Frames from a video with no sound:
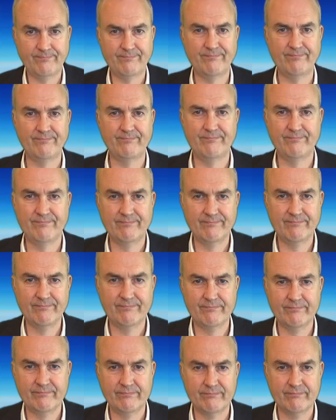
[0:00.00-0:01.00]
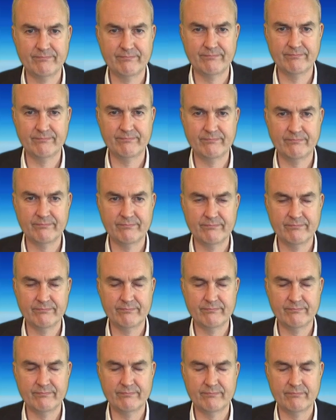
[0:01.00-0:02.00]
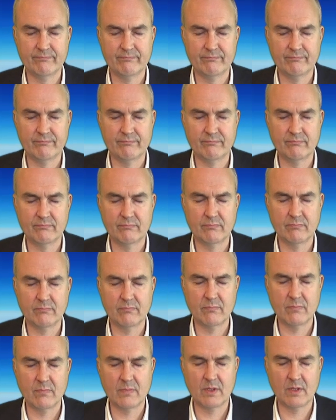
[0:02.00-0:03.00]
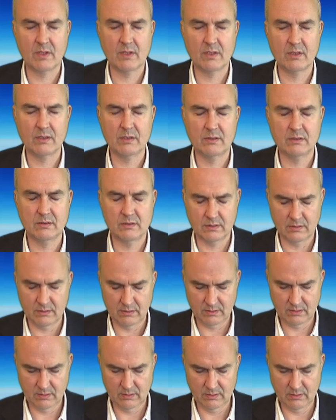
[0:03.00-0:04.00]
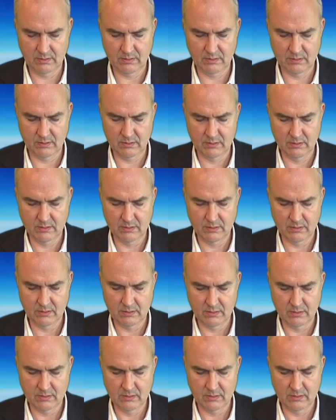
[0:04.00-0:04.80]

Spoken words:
No one is speaking in this clip.